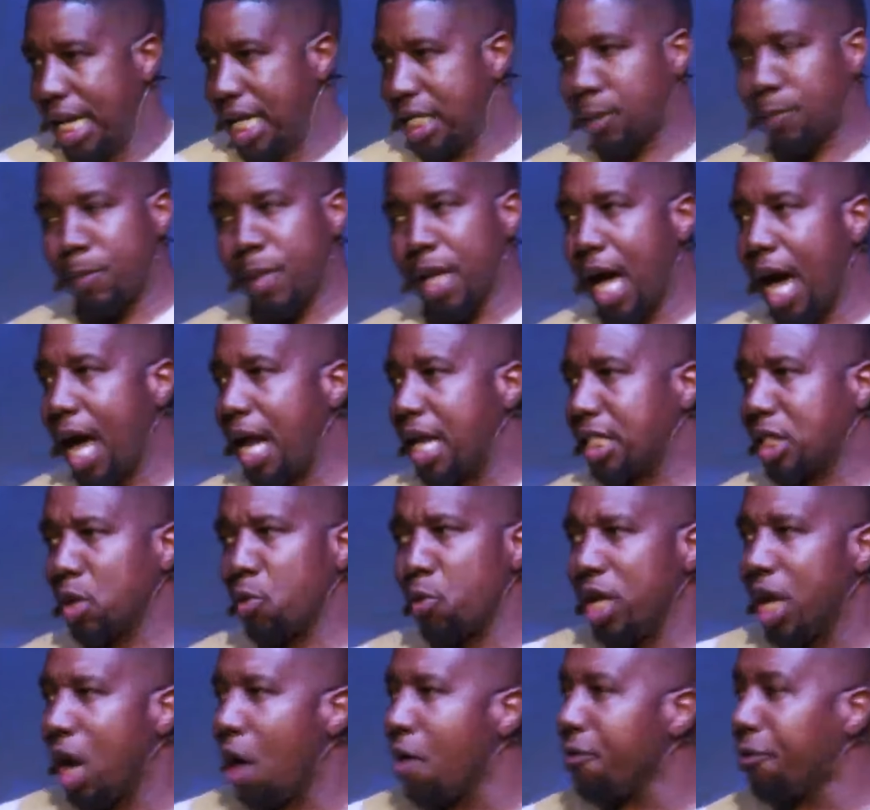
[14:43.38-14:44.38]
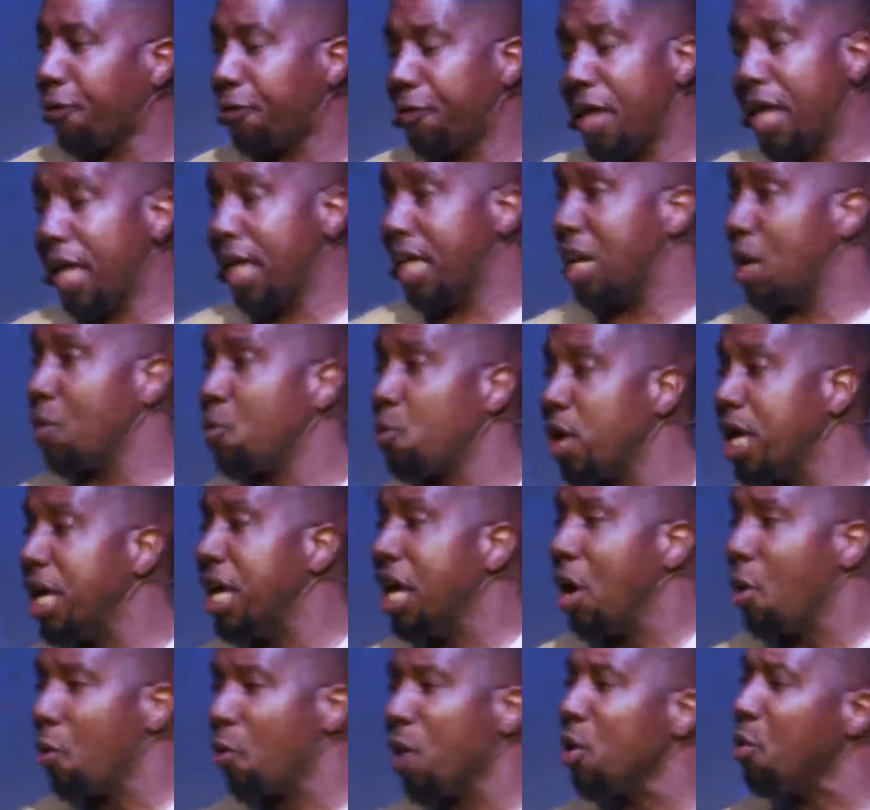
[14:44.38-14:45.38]
let's be honest, and we don't feel it, and we,
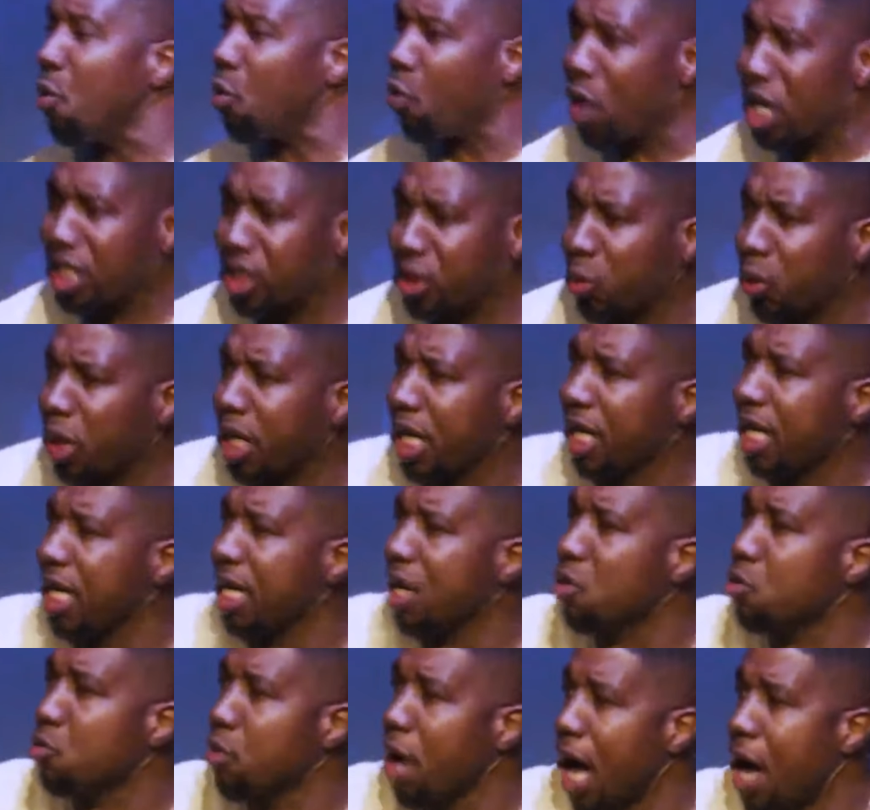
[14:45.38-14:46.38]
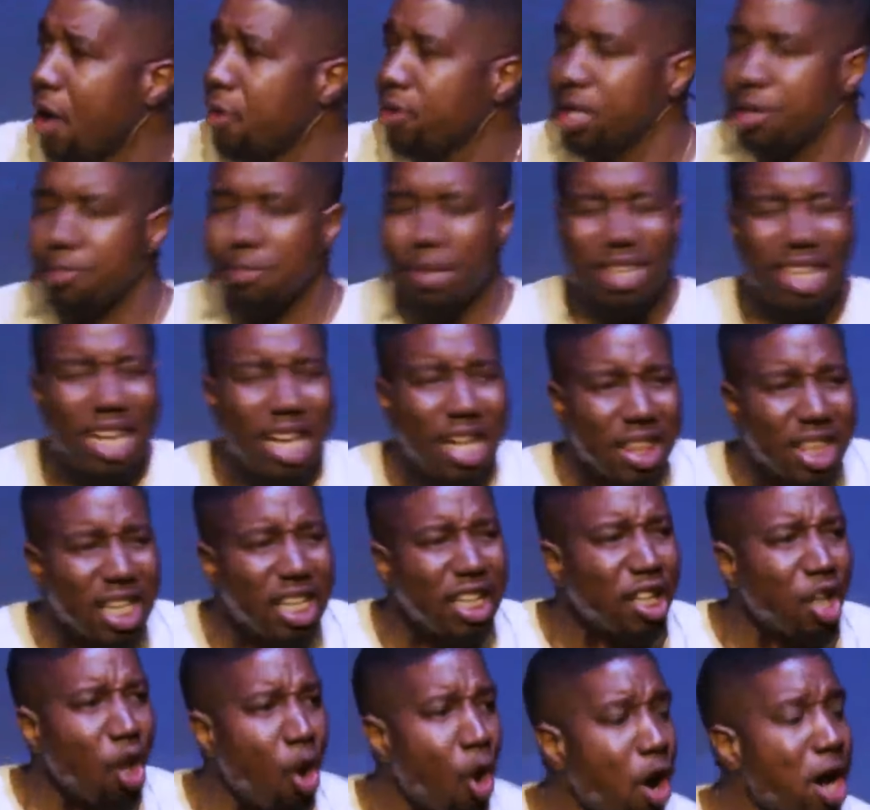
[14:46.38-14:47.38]
we wish we could get around it, but the
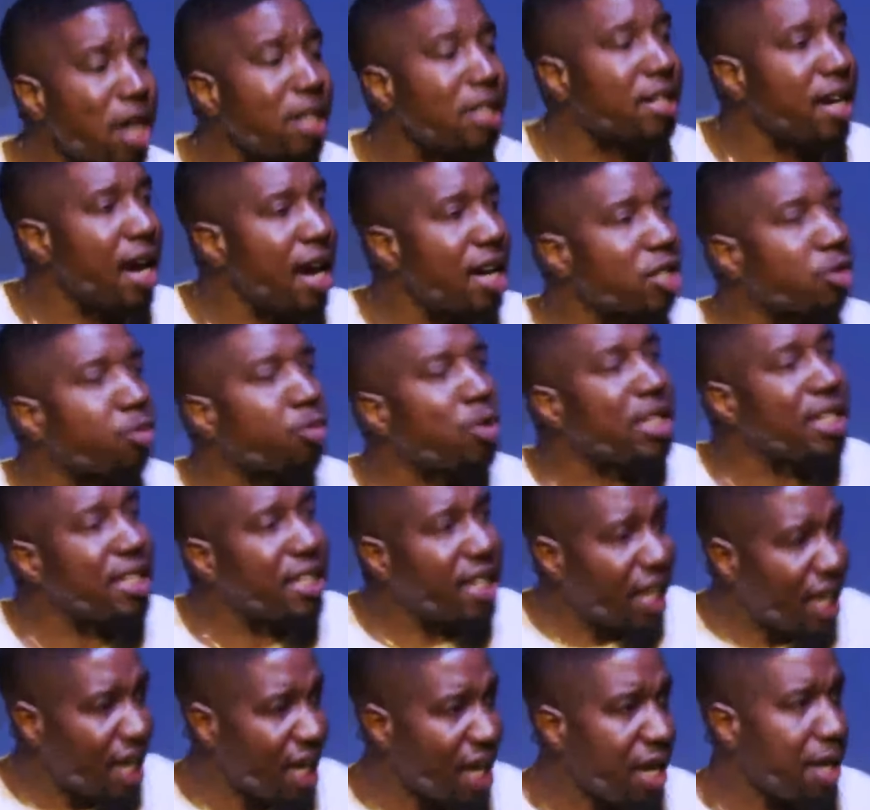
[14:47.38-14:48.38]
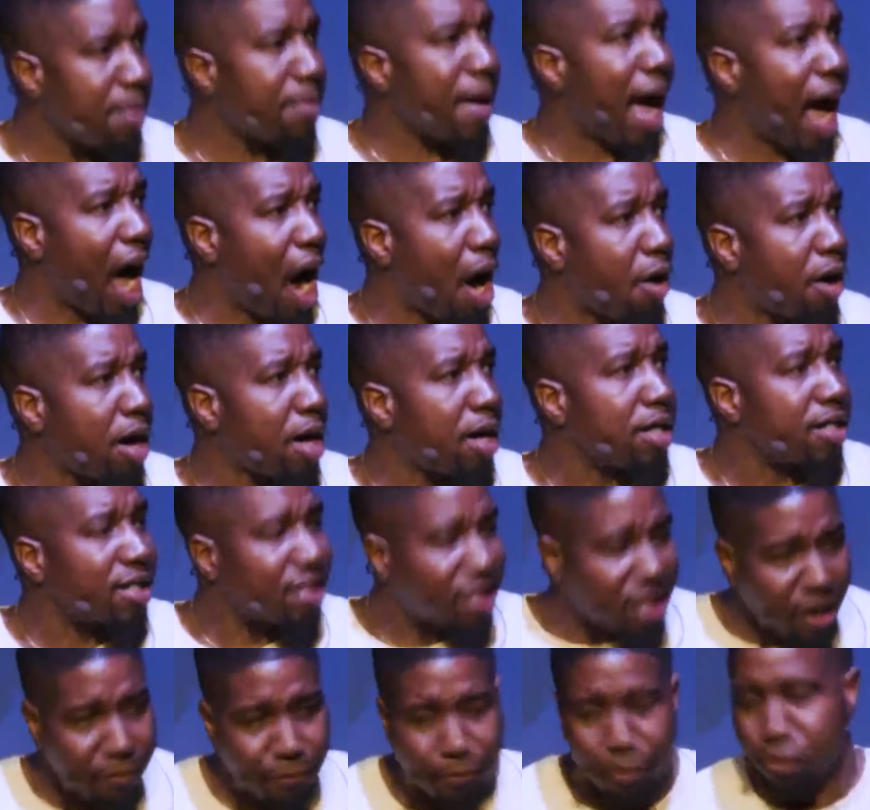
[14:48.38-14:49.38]
Lord does redeem our
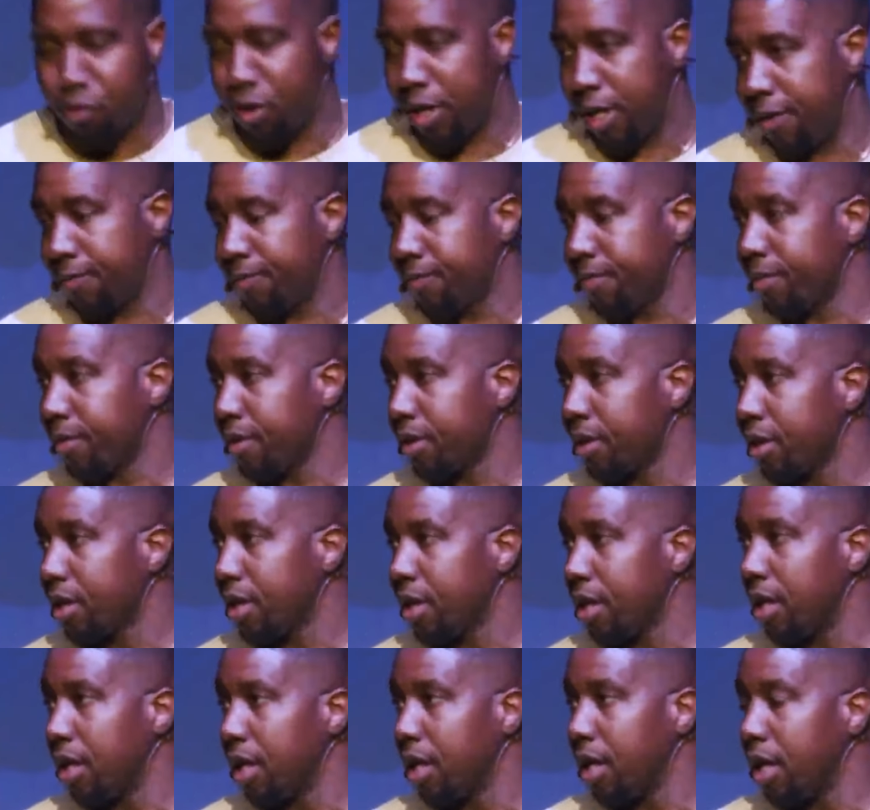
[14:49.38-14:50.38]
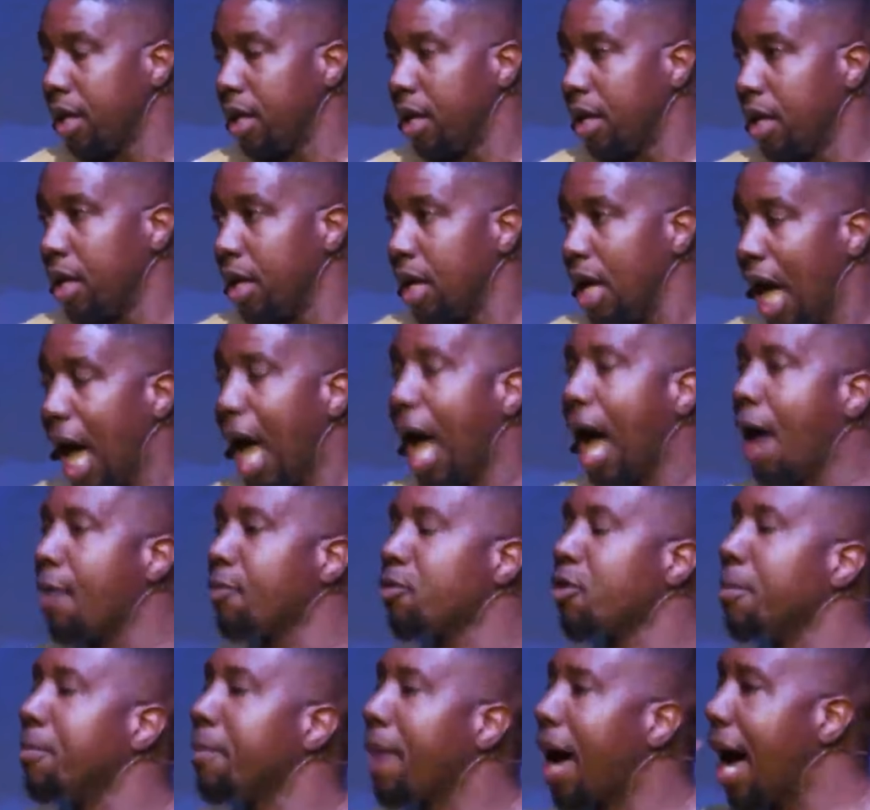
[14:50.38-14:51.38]
suffering.
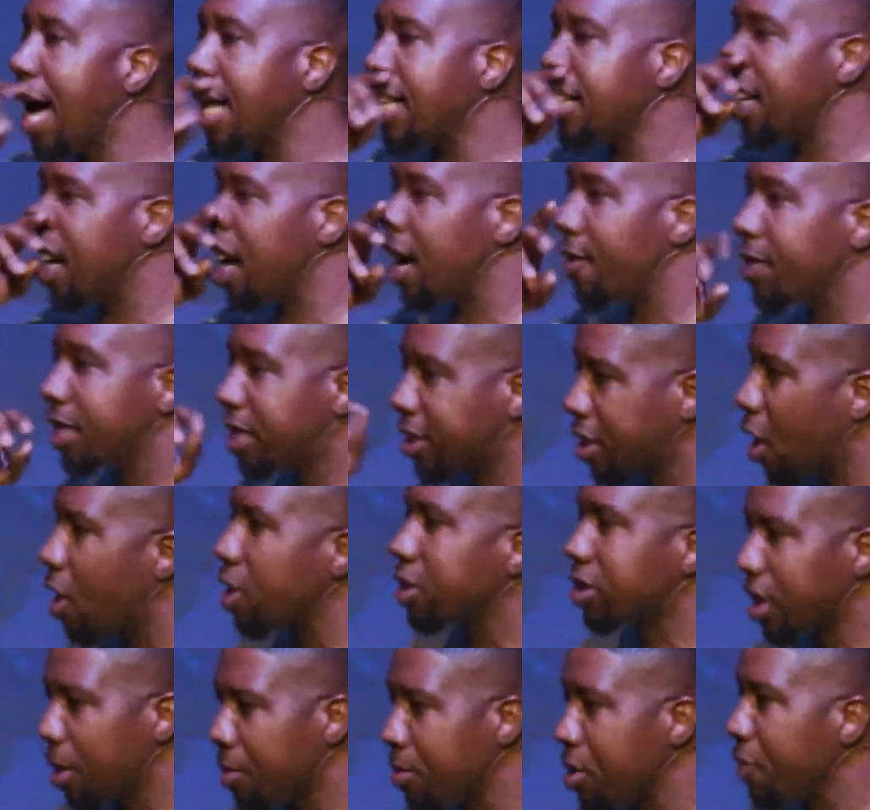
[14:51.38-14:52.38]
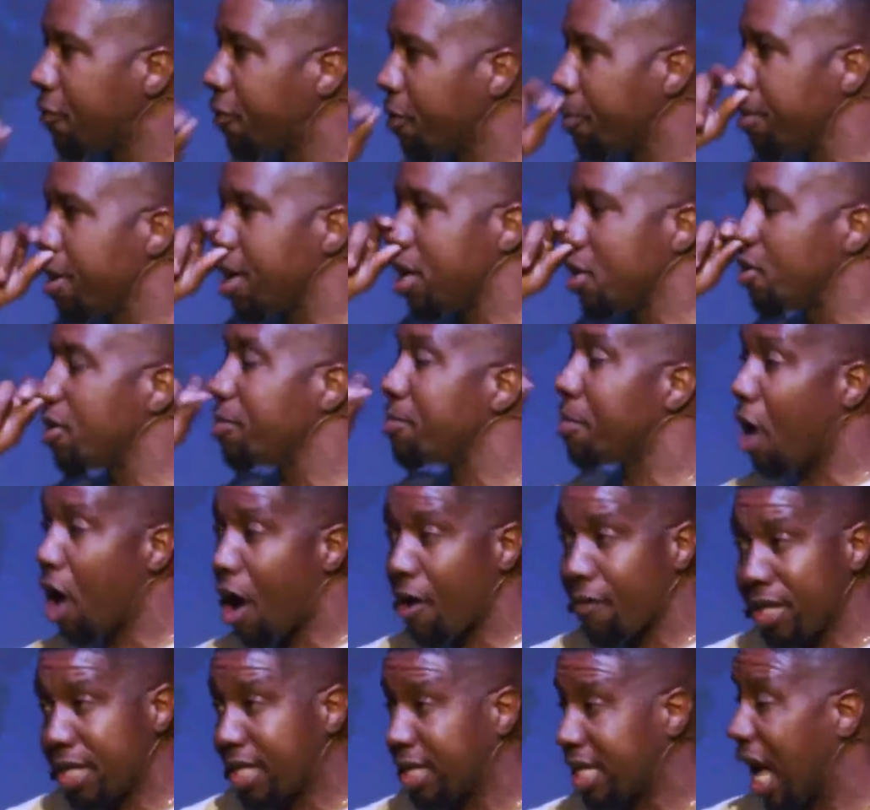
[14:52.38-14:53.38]
I'm reminded of a song, some of you familiar with
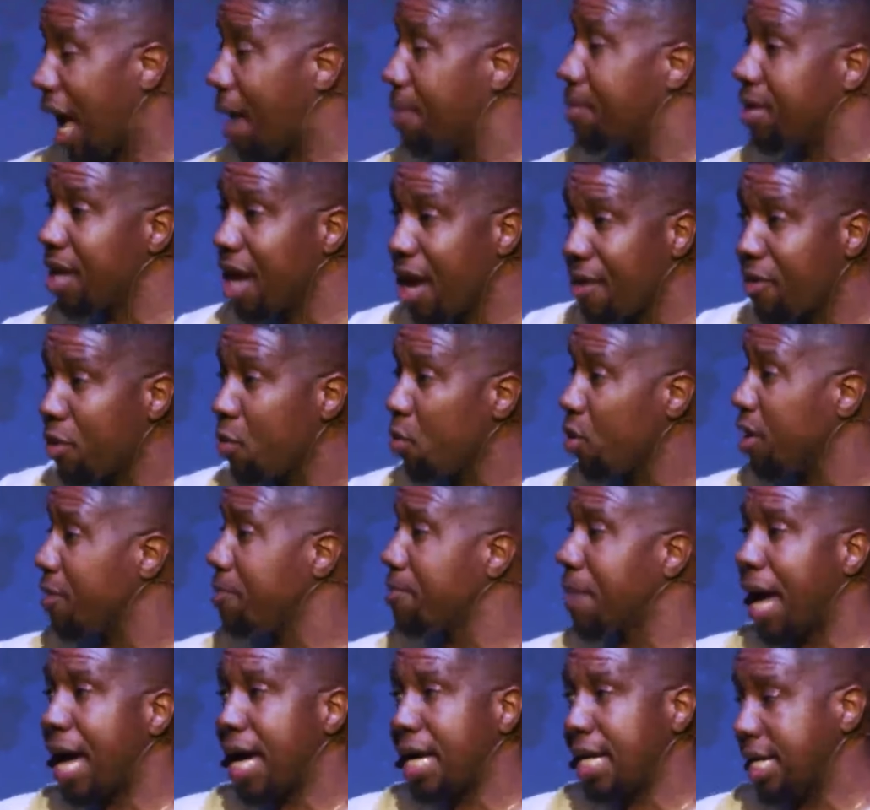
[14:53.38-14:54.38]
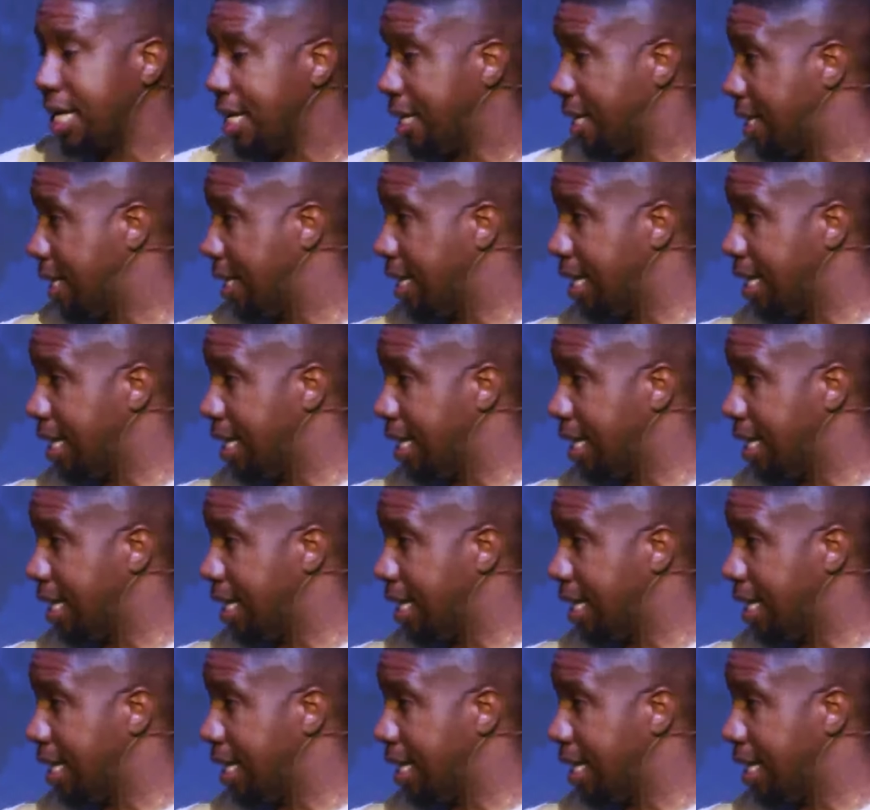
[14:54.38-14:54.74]
Marvin Sapp, Never Would Have Made It